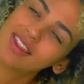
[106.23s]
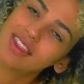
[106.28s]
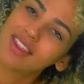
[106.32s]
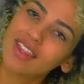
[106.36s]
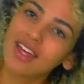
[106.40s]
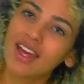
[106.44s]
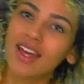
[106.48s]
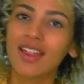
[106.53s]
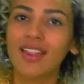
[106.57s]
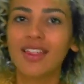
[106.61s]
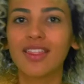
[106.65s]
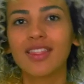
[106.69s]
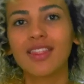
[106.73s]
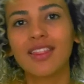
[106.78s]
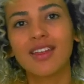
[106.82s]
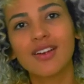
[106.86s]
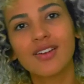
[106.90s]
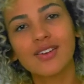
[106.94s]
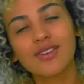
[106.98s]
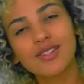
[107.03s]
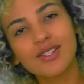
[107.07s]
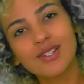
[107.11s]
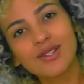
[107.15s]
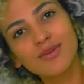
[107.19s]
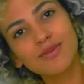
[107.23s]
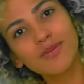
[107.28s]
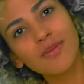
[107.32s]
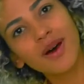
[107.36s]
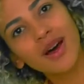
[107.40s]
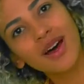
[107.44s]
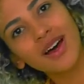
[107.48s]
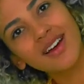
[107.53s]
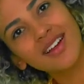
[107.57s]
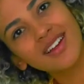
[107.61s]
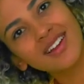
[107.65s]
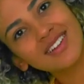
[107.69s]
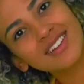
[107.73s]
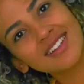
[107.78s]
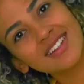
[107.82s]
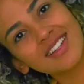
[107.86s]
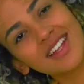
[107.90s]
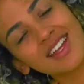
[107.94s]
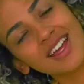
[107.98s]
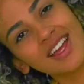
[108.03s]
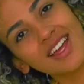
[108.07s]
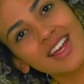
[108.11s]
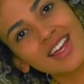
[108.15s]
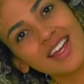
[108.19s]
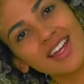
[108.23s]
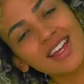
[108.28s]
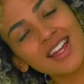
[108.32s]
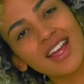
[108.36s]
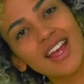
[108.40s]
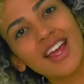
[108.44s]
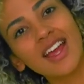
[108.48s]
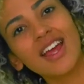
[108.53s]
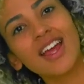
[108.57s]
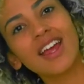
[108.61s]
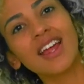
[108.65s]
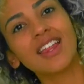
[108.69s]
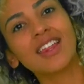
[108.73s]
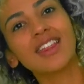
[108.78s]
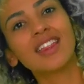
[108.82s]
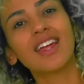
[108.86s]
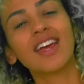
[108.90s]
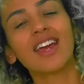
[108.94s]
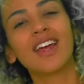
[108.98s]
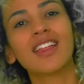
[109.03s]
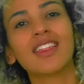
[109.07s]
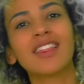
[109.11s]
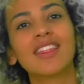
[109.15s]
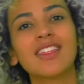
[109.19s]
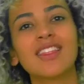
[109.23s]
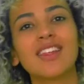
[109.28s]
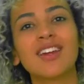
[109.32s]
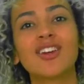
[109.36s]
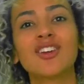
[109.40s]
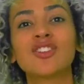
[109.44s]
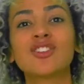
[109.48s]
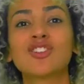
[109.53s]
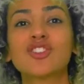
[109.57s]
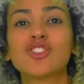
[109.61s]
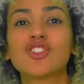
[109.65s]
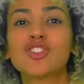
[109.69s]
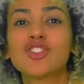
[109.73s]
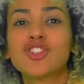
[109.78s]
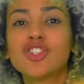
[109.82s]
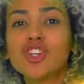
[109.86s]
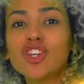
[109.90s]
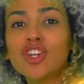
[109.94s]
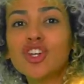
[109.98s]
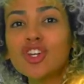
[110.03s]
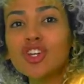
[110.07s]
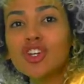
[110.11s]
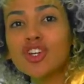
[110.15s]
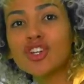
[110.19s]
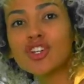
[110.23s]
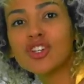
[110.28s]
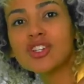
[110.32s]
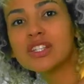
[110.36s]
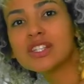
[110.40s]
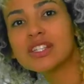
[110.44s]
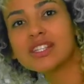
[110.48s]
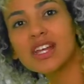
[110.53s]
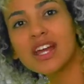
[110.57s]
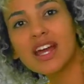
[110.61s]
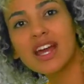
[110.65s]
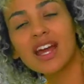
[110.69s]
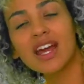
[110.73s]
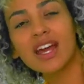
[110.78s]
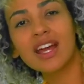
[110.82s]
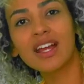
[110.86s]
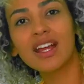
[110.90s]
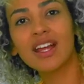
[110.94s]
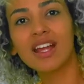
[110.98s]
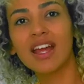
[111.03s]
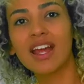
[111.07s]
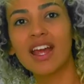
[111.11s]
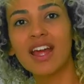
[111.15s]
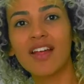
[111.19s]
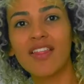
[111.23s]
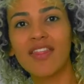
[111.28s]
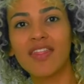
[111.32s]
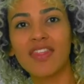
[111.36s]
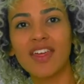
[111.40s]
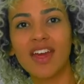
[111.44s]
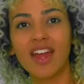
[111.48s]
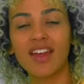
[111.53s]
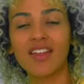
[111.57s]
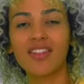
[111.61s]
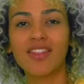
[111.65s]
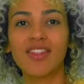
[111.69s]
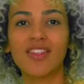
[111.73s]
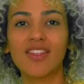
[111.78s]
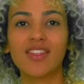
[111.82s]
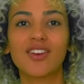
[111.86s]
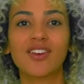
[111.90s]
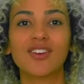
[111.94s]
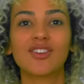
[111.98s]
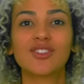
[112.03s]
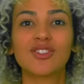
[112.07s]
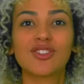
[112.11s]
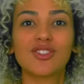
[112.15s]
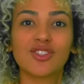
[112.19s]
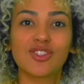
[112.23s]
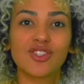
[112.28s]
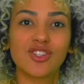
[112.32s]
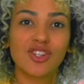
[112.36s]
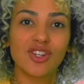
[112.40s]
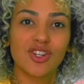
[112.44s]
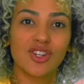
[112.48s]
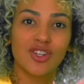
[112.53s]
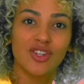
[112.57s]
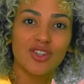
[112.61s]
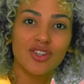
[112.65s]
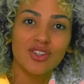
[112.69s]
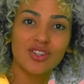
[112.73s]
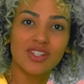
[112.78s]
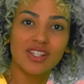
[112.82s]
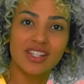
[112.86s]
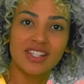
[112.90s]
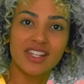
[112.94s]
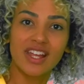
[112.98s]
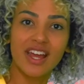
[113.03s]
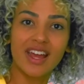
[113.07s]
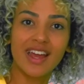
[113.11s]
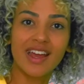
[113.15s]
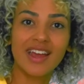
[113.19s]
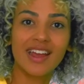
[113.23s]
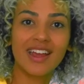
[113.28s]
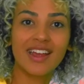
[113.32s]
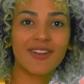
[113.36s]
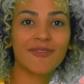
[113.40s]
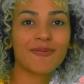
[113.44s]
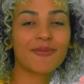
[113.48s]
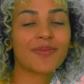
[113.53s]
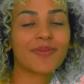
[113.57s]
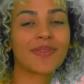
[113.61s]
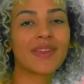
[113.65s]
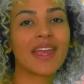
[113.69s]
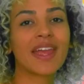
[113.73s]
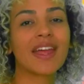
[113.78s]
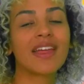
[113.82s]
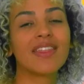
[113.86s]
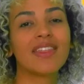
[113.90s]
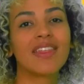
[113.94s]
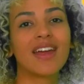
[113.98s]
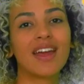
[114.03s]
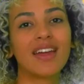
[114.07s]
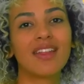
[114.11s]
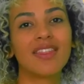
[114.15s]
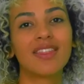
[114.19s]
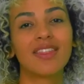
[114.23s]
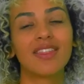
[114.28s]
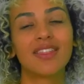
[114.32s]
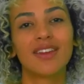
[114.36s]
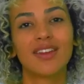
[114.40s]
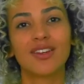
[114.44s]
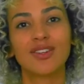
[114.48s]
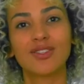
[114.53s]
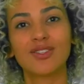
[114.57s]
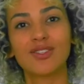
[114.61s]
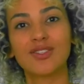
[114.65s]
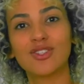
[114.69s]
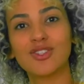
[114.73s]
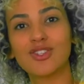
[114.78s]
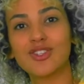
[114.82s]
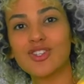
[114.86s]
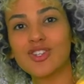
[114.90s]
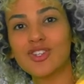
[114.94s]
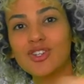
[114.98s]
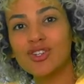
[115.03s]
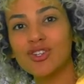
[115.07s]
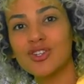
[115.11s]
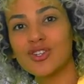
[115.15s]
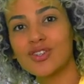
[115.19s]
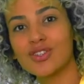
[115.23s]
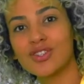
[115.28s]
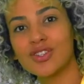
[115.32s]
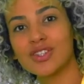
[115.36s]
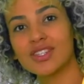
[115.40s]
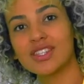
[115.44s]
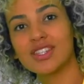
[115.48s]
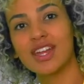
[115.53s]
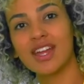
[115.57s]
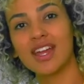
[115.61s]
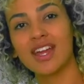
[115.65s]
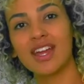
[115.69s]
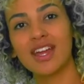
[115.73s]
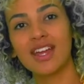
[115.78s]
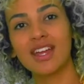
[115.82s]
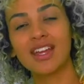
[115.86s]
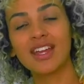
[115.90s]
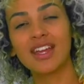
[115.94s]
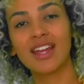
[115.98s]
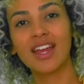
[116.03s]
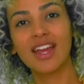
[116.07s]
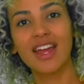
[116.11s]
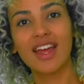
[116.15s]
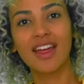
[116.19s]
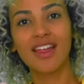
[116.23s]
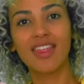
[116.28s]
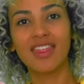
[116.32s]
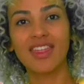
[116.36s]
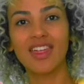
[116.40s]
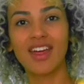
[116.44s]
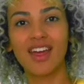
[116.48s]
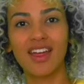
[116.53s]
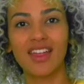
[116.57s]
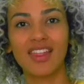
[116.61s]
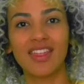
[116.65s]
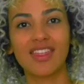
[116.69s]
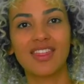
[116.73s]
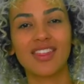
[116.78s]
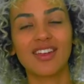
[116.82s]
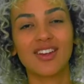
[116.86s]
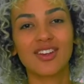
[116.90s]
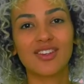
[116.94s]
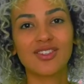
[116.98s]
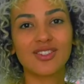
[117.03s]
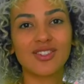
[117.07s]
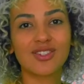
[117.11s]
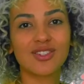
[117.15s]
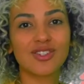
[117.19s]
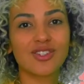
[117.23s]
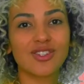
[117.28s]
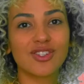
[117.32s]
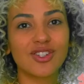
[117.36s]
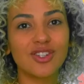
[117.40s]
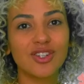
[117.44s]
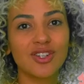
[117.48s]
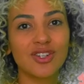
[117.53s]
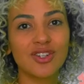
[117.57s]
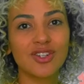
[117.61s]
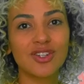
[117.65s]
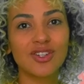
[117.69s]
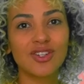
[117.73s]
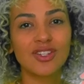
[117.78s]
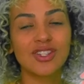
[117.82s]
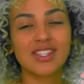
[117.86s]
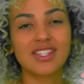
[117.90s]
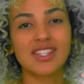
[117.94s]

then there's Monday, then there's Tuesday. Then there's Tuesday, then there's Tuesday, then there's Tuesday.